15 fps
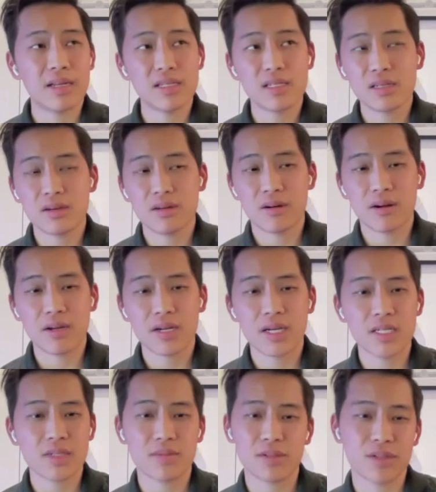Honestly, our
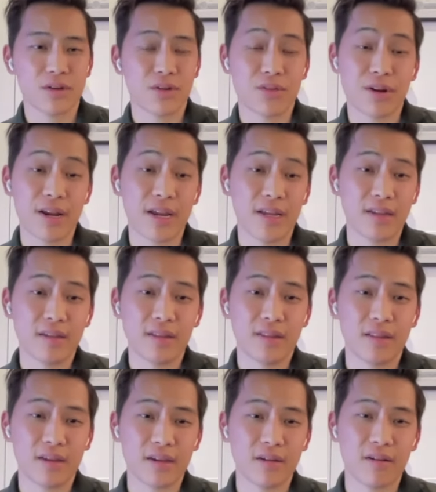customers are great.
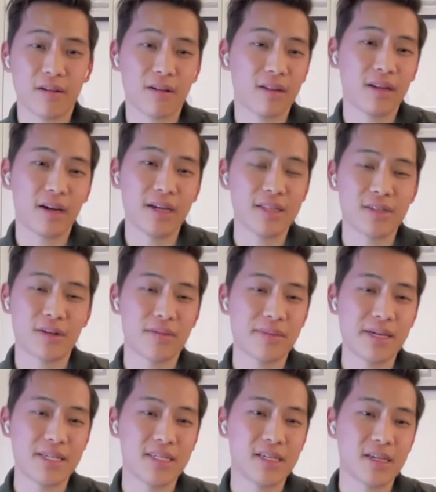Like, our clients are
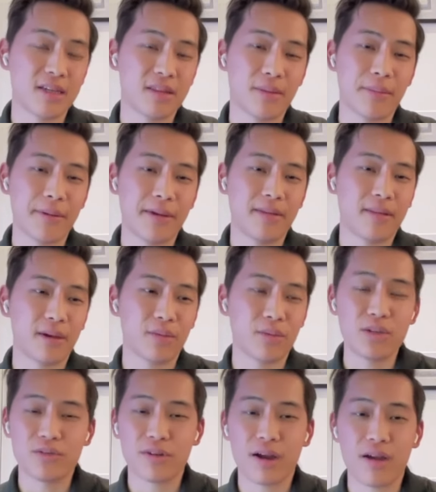amazing. That
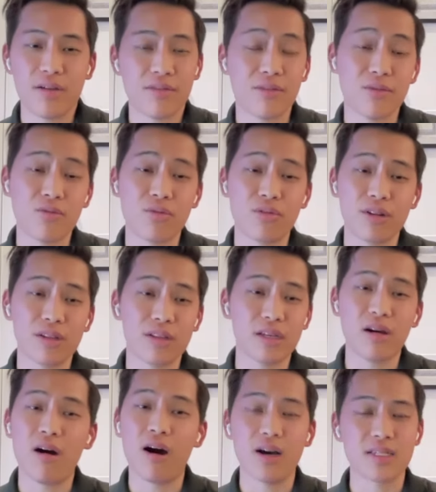we drive
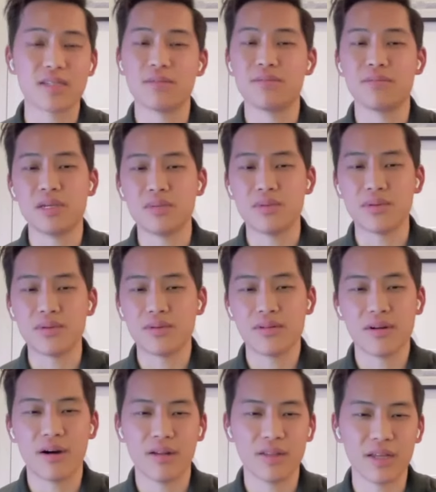really awesome
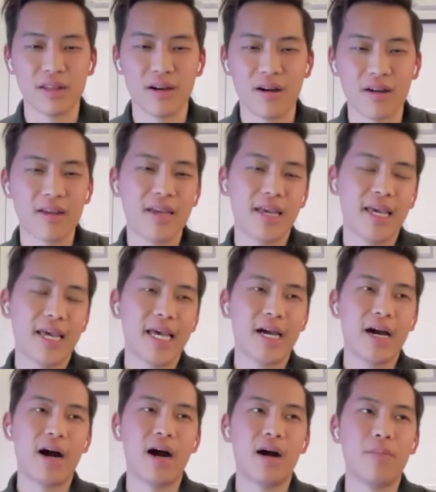people all day long.
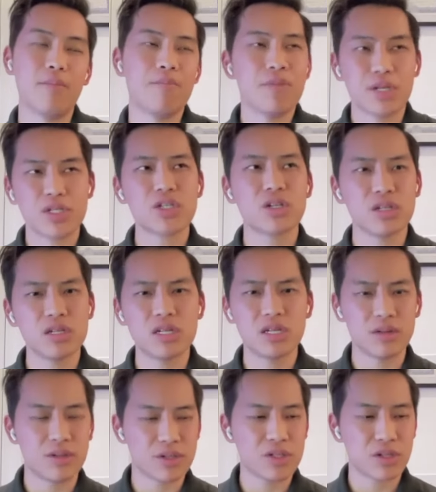There's
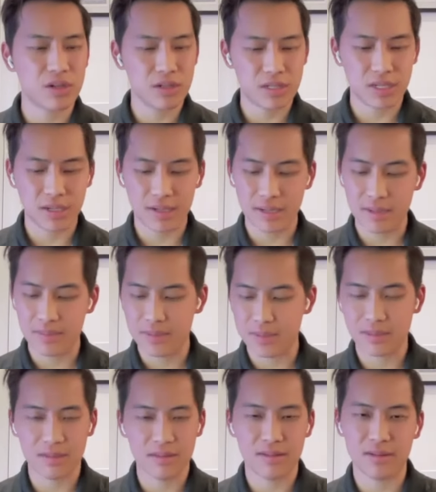certain
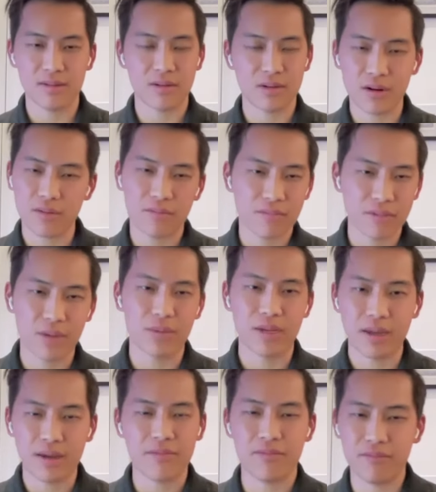times, there are,
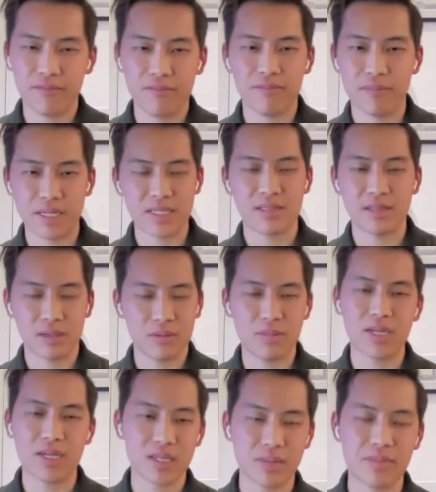we have
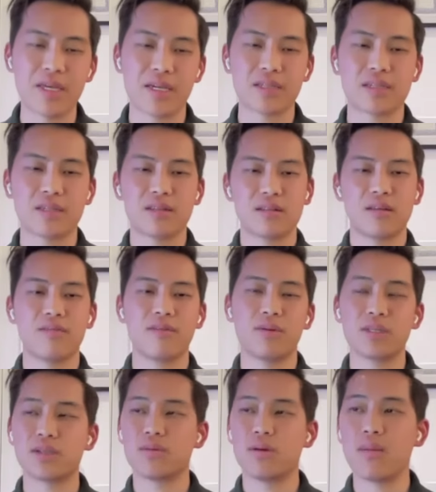mess up things every
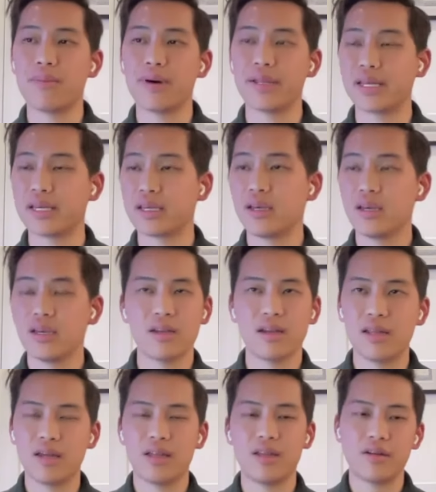once in a while, but like,
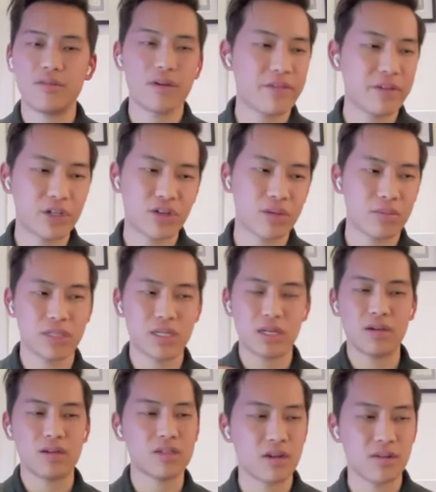at the end of every trip, we
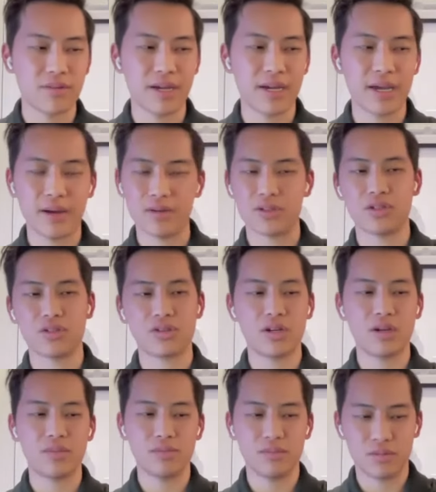send out a survey. How's your
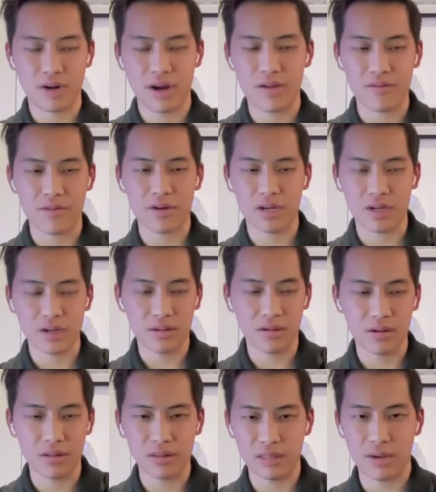trip? Driver,
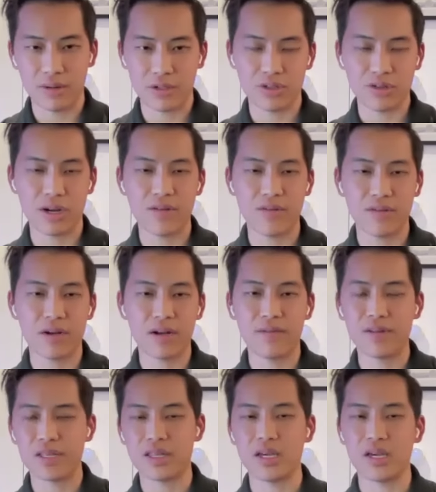how's your driver and
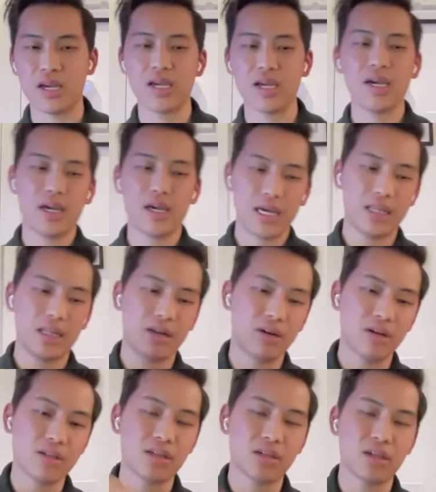everything. And then
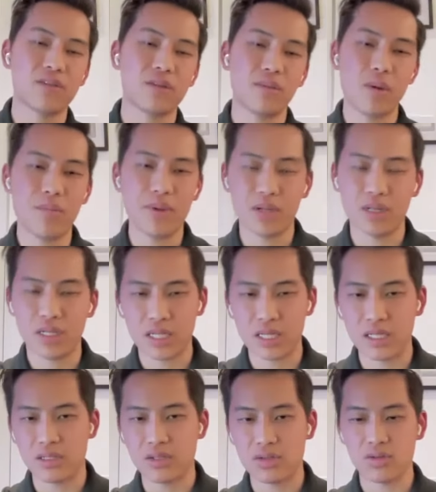also it gives them the
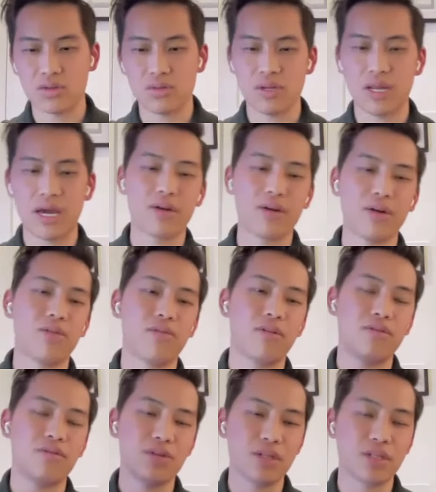ability to now go
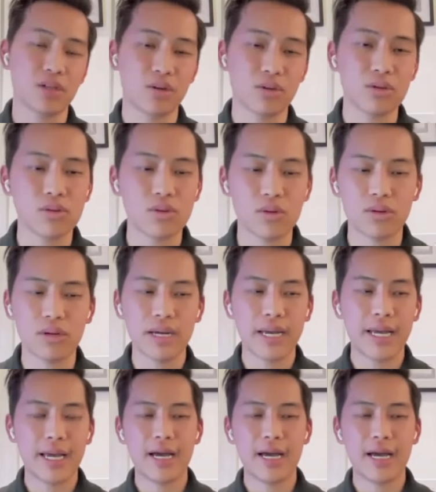review us on Google.